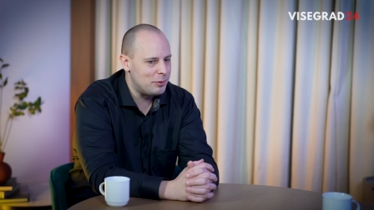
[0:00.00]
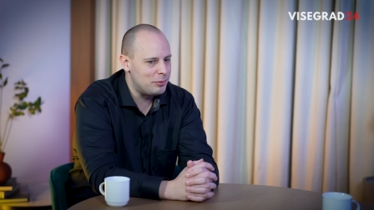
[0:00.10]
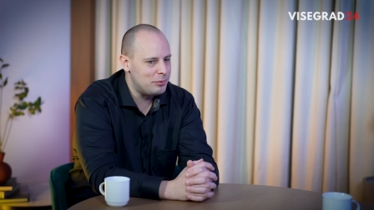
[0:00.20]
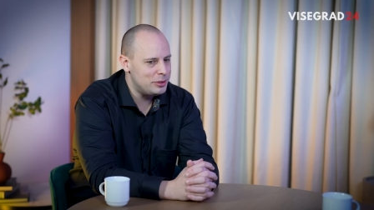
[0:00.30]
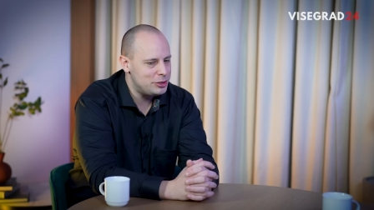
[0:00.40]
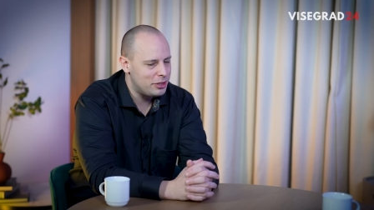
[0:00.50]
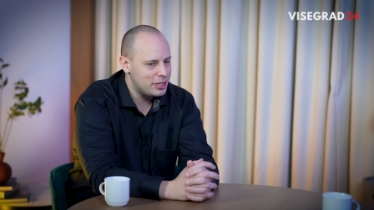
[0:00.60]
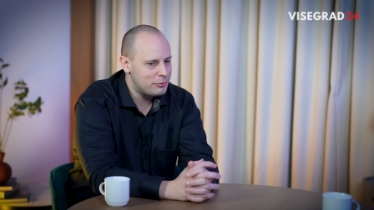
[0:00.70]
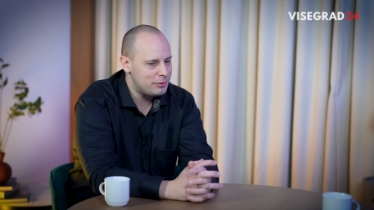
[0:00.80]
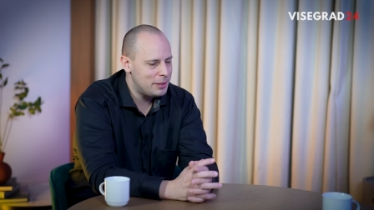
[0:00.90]
we should
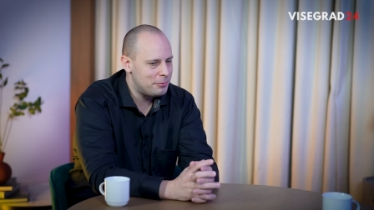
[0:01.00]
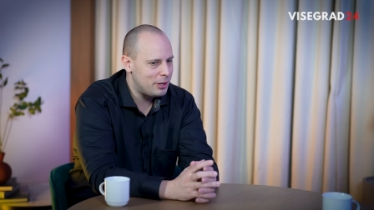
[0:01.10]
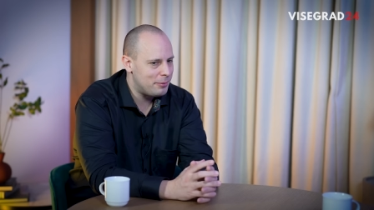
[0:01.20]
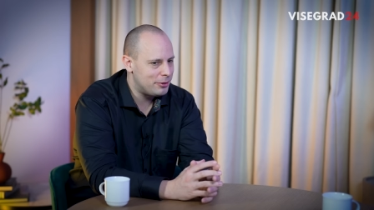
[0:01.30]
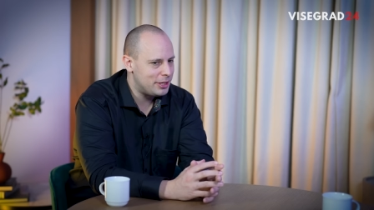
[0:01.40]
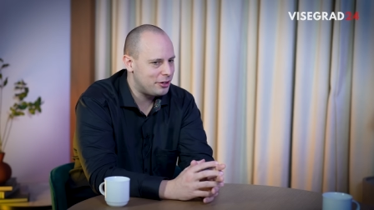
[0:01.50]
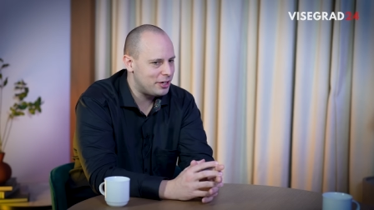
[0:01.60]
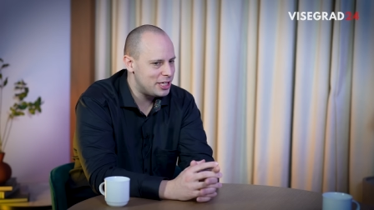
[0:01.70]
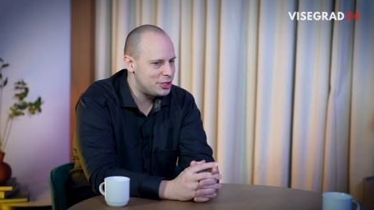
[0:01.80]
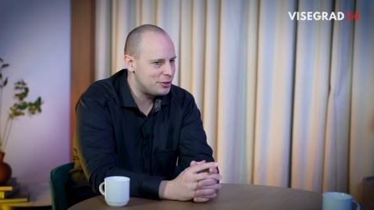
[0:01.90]
also remember about the
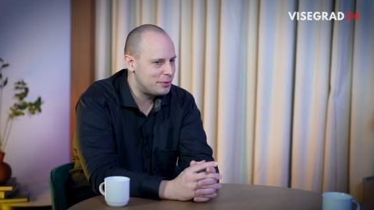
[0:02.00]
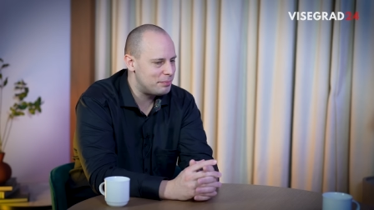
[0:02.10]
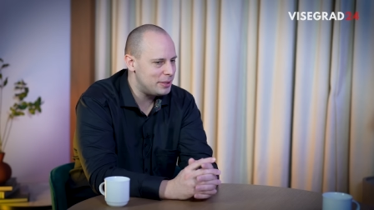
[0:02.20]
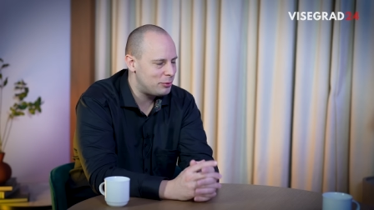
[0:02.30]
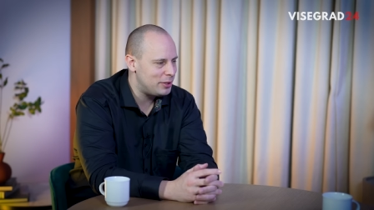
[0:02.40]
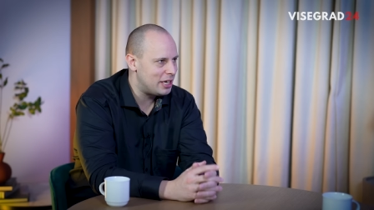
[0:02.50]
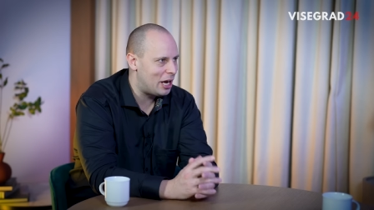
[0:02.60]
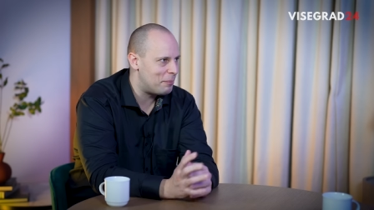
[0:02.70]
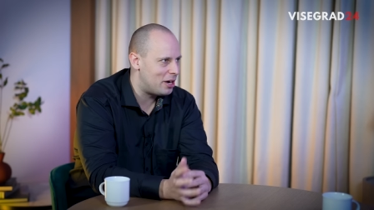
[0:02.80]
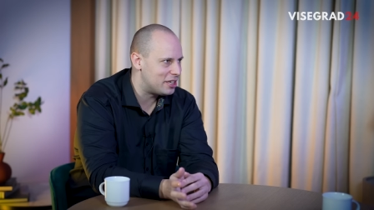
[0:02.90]
connection between
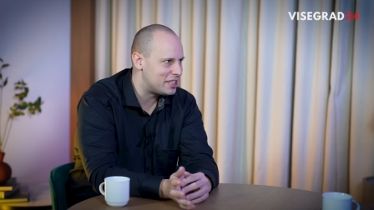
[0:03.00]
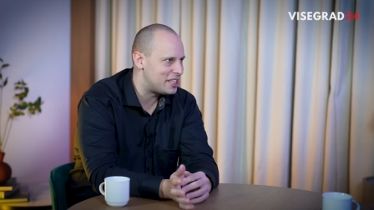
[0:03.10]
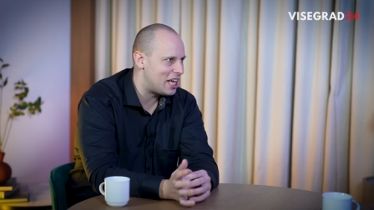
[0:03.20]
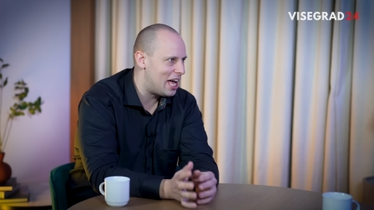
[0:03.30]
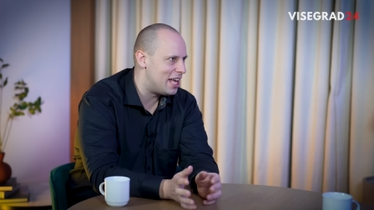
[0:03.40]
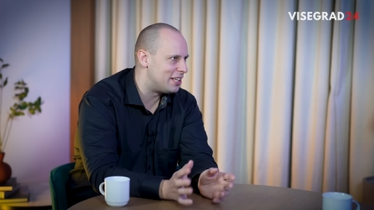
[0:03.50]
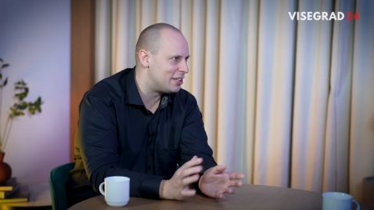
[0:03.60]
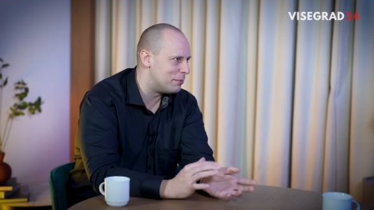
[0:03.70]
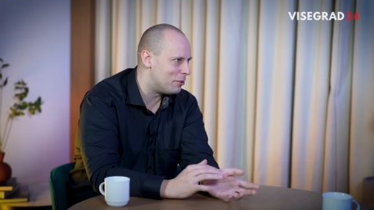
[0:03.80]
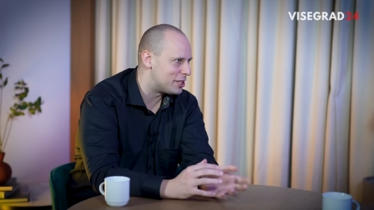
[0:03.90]
Hamas
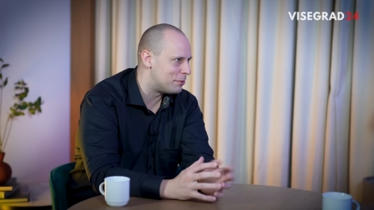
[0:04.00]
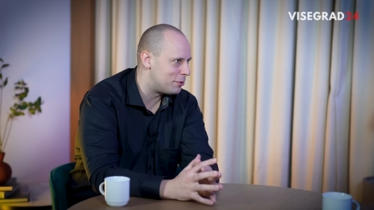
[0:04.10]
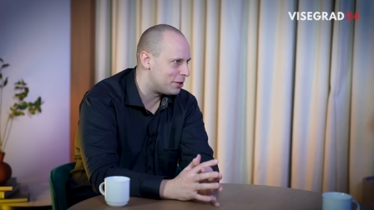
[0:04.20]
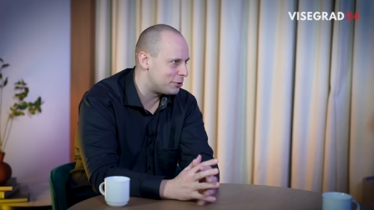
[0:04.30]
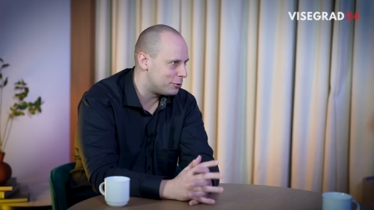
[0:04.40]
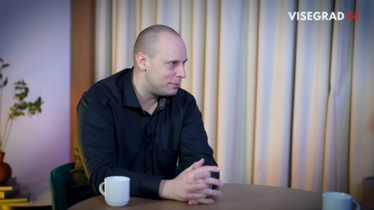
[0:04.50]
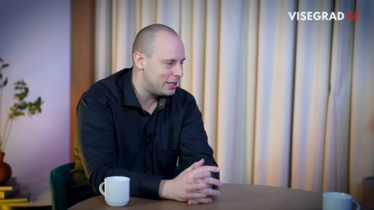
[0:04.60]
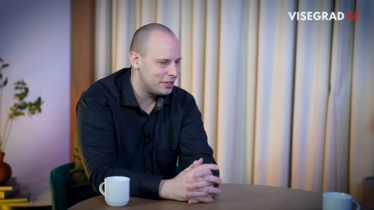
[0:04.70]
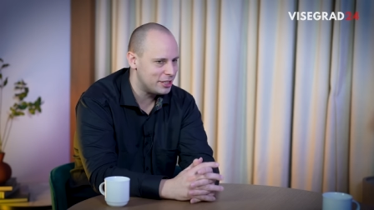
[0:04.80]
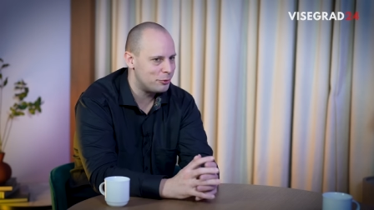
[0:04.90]
and the Muslim Brotherhood
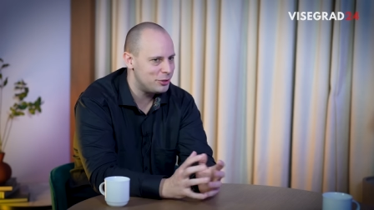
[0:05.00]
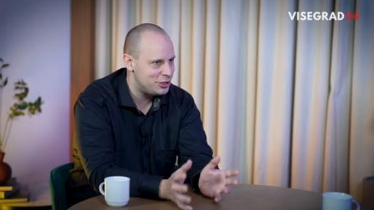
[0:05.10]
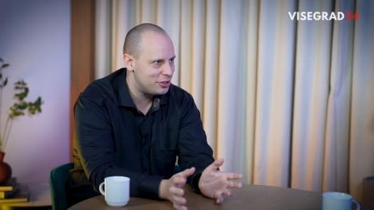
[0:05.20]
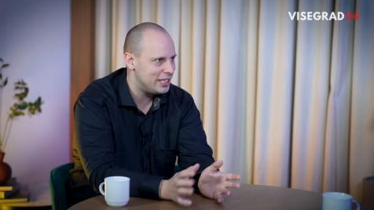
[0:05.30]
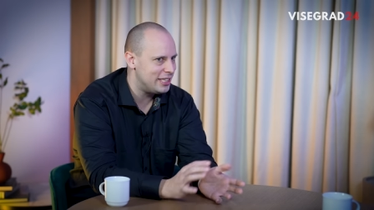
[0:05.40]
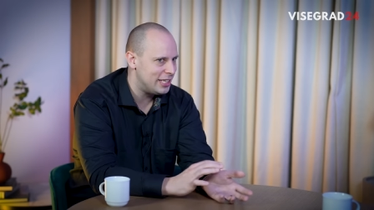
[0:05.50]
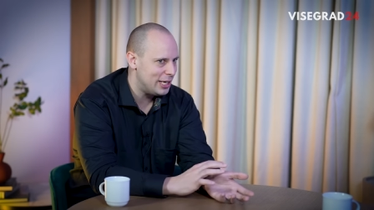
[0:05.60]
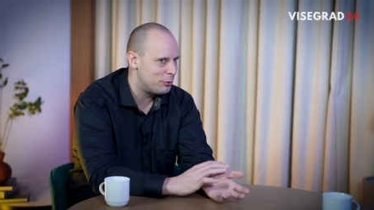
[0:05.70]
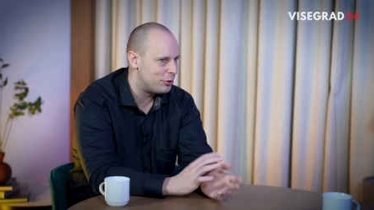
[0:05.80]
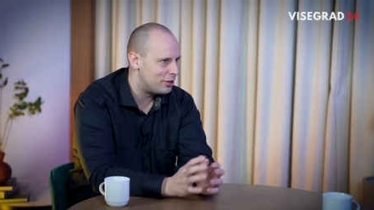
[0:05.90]
because originally
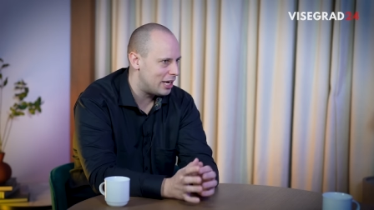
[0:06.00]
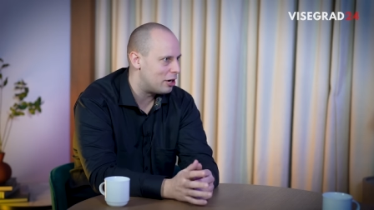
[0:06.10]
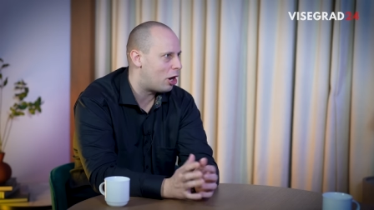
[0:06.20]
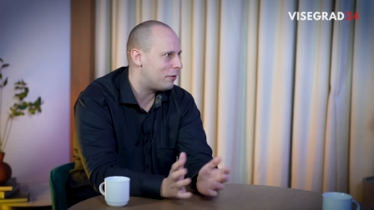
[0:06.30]
they were an